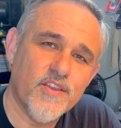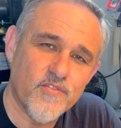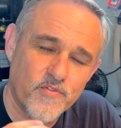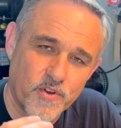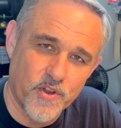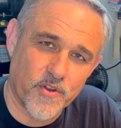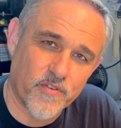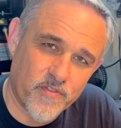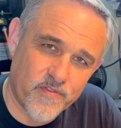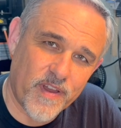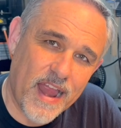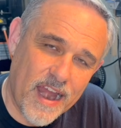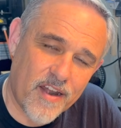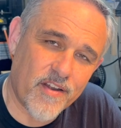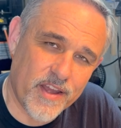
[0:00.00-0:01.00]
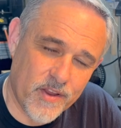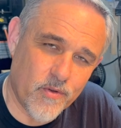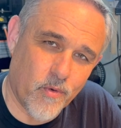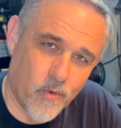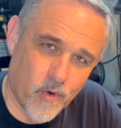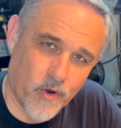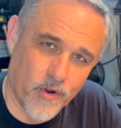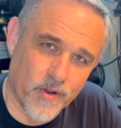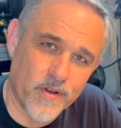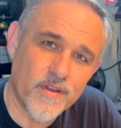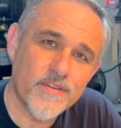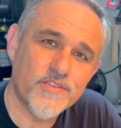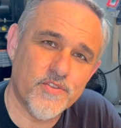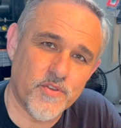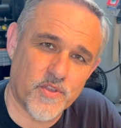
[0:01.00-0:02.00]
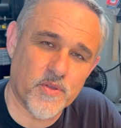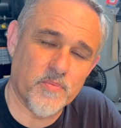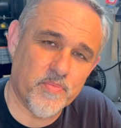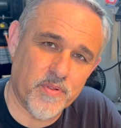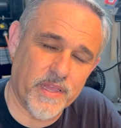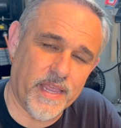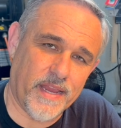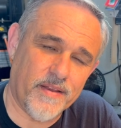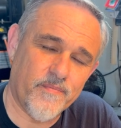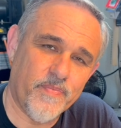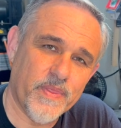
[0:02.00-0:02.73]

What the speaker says: for your firing order to complete.